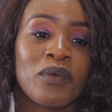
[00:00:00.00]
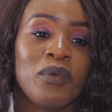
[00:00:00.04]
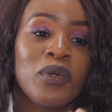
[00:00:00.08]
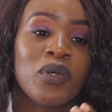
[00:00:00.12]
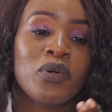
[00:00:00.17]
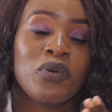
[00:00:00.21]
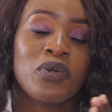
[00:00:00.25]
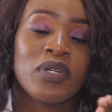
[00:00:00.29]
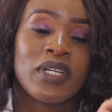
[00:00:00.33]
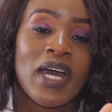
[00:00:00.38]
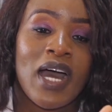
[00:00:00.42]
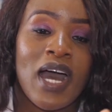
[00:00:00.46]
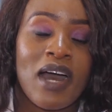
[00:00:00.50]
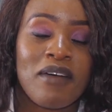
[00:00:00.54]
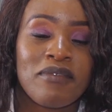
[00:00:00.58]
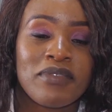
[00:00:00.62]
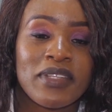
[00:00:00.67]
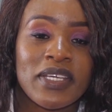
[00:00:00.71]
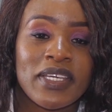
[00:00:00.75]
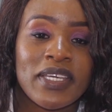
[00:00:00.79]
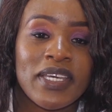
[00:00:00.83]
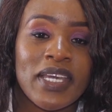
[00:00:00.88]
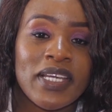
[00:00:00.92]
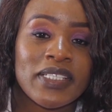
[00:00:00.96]
We could have
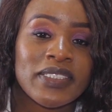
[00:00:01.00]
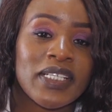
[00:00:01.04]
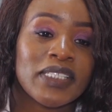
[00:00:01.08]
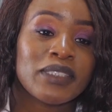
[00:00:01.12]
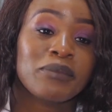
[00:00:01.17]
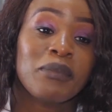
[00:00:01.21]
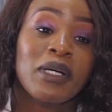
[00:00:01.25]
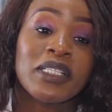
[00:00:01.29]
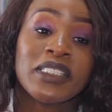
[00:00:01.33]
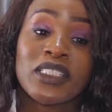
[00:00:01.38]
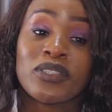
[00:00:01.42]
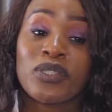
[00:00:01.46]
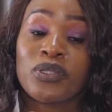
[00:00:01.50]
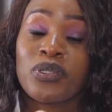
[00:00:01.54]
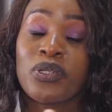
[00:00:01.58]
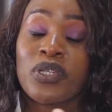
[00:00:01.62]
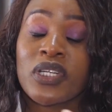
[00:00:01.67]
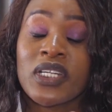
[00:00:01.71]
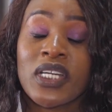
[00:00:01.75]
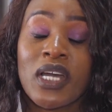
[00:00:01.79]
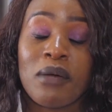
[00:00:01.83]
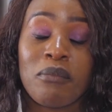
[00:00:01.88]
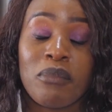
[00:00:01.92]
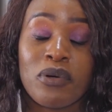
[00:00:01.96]
the cakes. As much as you're
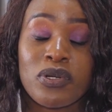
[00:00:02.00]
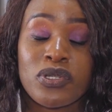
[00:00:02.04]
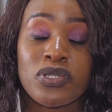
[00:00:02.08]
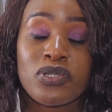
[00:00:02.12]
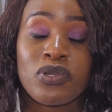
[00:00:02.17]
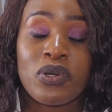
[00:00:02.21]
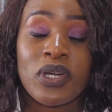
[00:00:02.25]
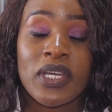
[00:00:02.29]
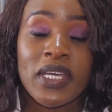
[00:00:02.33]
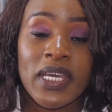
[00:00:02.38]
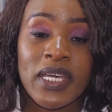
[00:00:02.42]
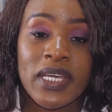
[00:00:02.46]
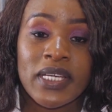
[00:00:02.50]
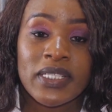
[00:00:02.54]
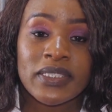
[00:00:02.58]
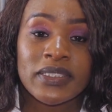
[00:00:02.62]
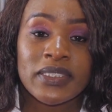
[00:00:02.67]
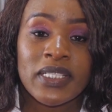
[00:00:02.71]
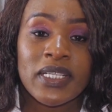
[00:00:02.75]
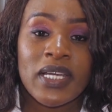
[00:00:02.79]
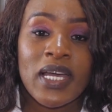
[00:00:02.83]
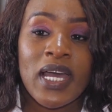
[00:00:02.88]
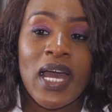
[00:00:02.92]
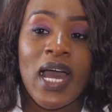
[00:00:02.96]
talking about your
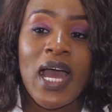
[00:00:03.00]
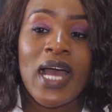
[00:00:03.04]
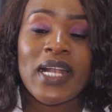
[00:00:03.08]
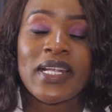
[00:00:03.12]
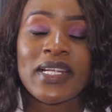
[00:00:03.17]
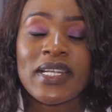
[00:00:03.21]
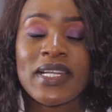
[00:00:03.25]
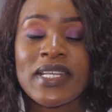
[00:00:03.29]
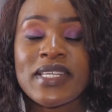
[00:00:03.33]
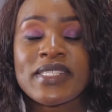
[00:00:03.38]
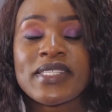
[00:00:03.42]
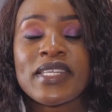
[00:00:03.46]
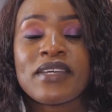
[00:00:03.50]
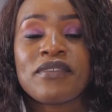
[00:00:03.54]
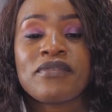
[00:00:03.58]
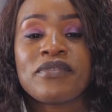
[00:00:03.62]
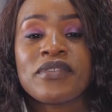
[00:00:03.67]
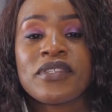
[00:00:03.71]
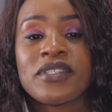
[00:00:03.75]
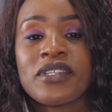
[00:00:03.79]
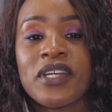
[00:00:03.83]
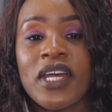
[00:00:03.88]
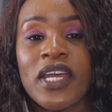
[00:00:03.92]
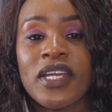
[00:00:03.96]
cakes, at least
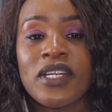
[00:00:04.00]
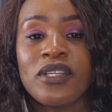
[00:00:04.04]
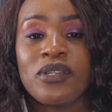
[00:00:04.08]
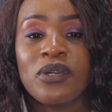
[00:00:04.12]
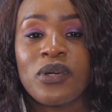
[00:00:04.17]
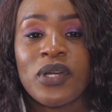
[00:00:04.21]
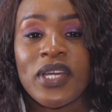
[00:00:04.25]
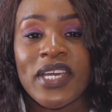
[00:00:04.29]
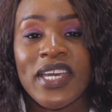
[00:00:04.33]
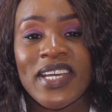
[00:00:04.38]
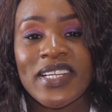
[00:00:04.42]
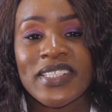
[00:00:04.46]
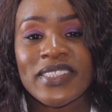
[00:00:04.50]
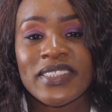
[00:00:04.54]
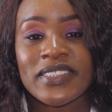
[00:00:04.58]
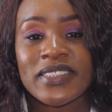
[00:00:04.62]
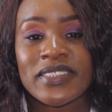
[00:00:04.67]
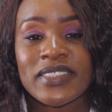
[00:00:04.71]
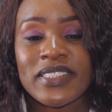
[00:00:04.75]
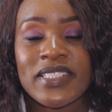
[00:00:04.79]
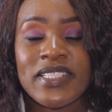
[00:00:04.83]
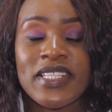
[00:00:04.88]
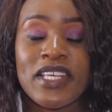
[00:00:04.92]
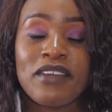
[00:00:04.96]
they've tried your
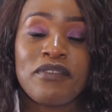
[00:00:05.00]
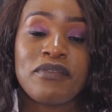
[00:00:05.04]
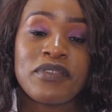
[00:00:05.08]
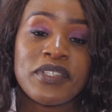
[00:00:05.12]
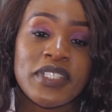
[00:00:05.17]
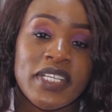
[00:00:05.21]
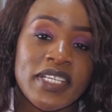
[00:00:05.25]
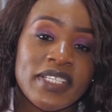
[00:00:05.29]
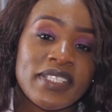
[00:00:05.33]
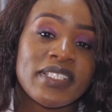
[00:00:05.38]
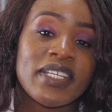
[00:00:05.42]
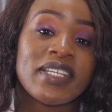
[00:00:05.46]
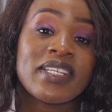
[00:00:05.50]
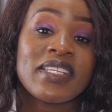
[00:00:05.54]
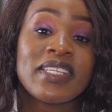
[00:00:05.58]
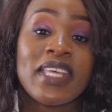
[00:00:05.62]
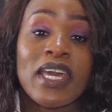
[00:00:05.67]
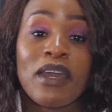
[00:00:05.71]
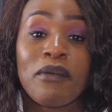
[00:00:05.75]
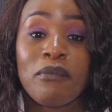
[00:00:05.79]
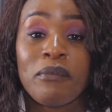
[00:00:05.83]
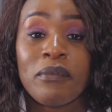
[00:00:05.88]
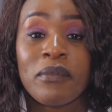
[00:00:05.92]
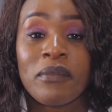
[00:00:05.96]
cakes, they've tested
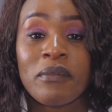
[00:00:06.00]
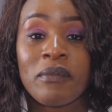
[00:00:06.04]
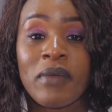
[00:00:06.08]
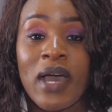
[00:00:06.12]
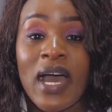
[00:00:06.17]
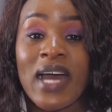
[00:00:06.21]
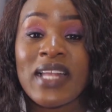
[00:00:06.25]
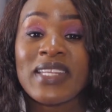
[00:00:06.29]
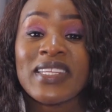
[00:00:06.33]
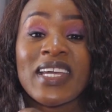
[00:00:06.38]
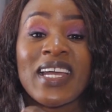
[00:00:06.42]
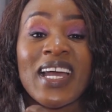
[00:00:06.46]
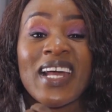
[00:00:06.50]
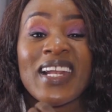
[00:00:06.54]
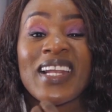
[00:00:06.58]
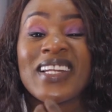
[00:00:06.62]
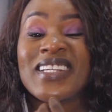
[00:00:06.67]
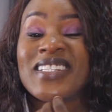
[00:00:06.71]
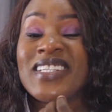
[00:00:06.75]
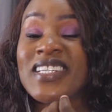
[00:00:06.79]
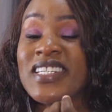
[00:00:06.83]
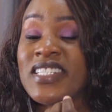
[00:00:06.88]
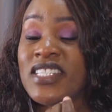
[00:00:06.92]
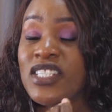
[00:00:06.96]
them, and they can
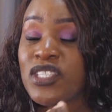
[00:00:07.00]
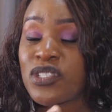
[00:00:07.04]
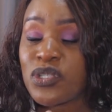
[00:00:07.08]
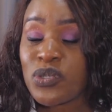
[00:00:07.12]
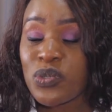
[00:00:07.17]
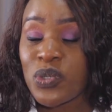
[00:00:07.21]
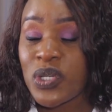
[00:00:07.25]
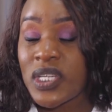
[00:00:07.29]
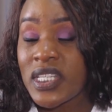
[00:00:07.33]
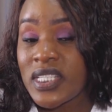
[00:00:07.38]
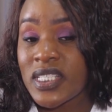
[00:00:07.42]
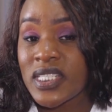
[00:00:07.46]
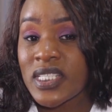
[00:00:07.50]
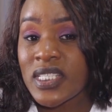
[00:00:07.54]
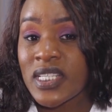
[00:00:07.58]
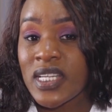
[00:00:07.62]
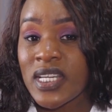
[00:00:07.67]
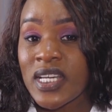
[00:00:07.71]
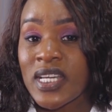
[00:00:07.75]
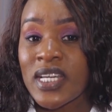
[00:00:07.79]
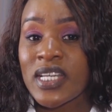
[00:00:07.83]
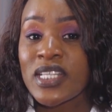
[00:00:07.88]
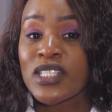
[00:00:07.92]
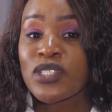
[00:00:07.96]
attest to it.
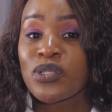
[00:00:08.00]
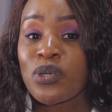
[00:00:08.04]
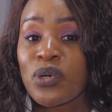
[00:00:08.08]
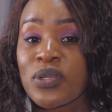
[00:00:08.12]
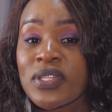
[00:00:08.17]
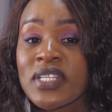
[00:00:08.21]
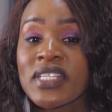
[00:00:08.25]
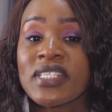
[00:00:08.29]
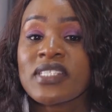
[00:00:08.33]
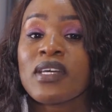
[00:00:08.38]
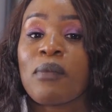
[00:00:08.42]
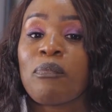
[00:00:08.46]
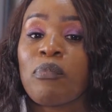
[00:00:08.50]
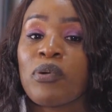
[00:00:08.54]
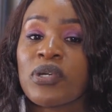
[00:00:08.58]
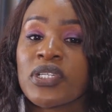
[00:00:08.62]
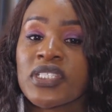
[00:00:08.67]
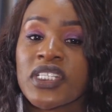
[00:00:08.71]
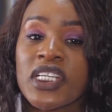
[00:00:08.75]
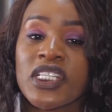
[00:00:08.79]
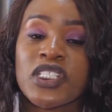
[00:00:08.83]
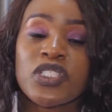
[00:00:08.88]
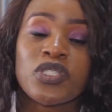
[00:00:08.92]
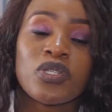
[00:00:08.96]
So this is a
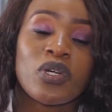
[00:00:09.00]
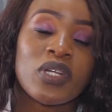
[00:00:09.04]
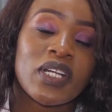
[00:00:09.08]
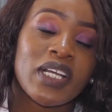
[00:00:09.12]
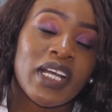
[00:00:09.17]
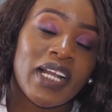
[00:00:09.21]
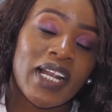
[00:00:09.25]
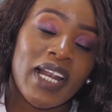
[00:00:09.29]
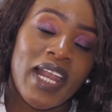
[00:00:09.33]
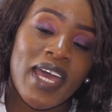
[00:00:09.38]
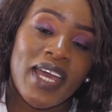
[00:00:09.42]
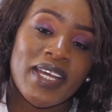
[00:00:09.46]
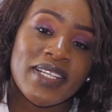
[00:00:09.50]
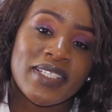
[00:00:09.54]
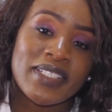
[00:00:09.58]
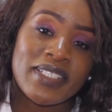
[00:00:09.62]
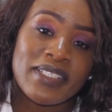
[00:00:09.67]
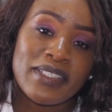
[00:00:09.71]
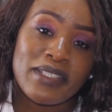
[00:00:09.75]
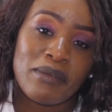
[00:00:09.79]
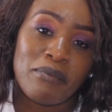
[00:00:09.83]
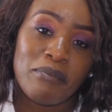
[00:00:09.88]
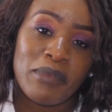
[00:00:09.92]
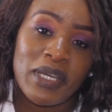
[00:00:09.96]
potential client
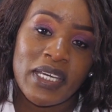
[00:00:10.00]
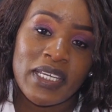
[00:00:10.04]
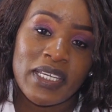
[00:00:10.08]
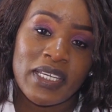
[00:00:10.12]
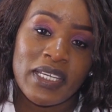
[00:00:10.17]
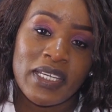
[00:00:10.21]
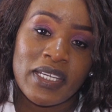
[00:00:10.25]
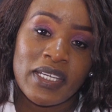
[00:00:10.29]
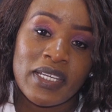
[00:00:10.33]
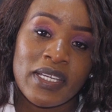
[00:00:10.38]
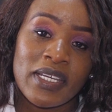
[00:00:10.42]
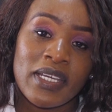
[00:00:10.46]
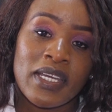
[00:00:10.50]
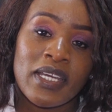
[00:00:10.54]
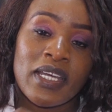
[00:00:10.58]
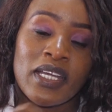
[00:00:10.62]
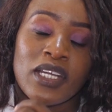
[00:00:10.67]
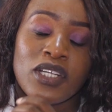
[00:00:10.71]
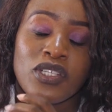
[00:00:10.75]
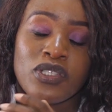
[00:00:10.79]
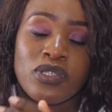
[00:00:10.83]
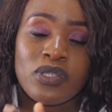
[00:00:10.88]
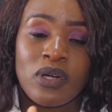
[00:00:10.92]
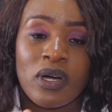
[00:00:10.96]
in the making.
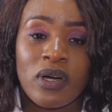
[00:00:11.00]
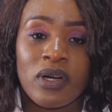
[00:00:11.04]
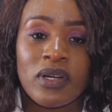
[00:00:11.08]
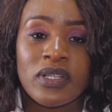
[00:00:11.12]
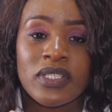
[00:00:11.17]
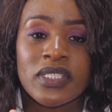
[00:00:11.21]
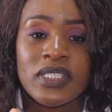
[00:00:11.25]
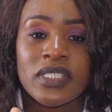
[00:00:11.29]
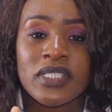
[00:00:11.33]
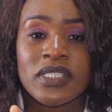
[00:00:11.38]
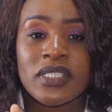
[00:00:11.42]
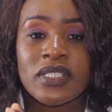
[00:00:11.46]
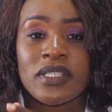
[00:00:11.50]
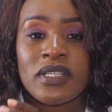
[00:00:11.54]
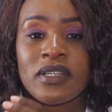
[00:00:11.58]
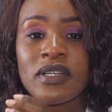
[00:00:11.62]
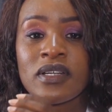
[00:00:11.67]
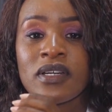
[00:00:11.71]
Don't